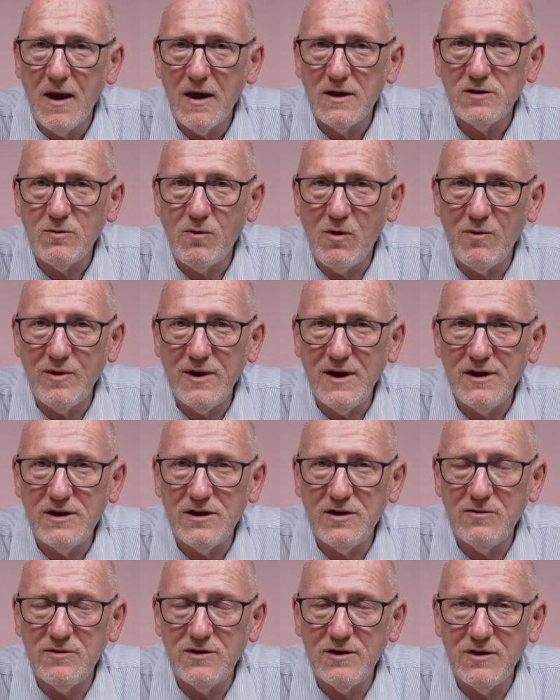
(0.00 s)
So what we need to
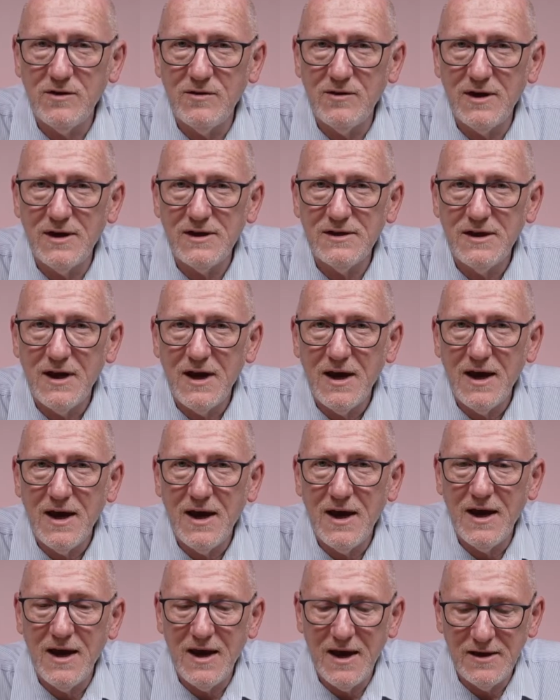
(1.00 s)
do this
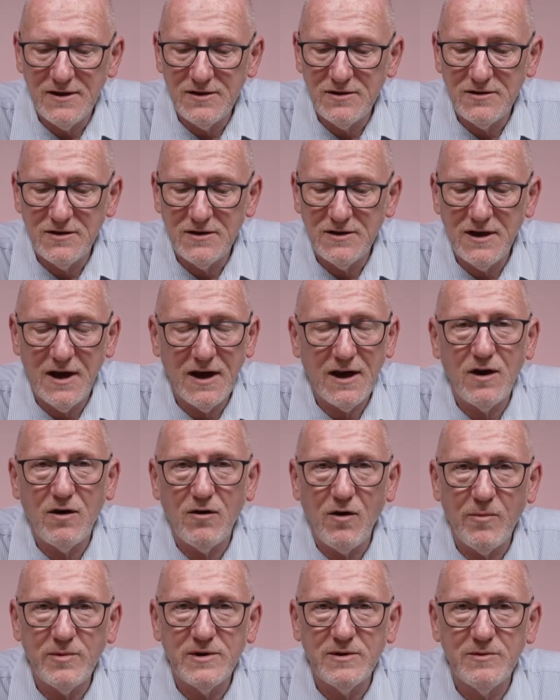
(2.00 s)
is to take
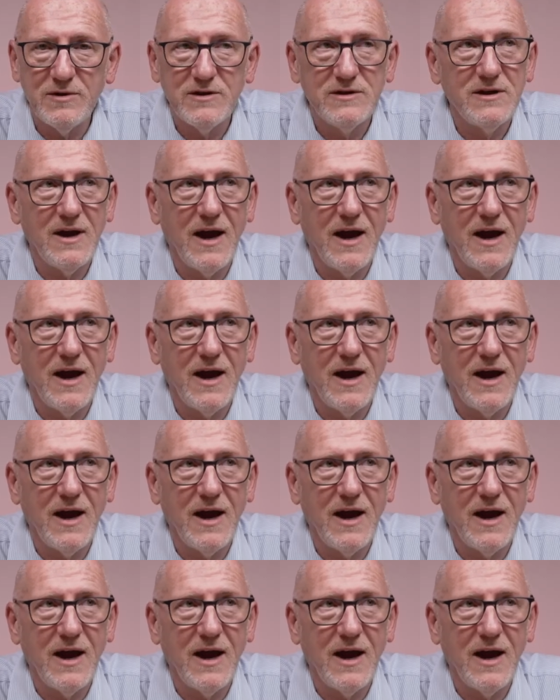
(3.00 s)
your Optimus